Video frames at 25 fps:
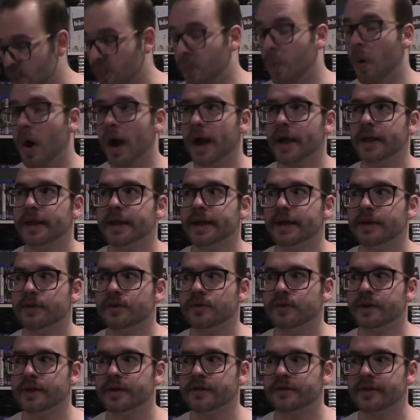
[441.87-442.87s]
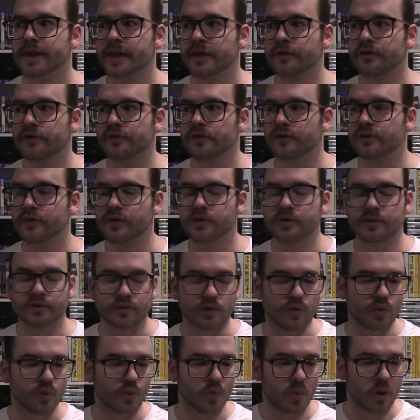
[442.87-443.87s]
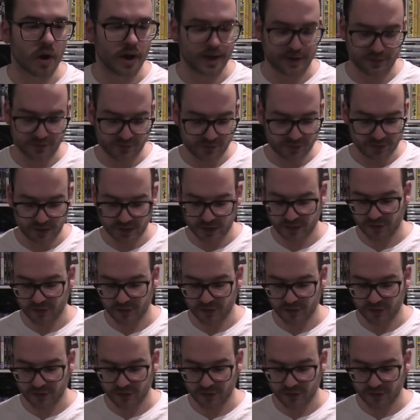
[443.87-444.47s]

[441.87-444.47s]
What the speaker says: why they're doing international sodas, or why just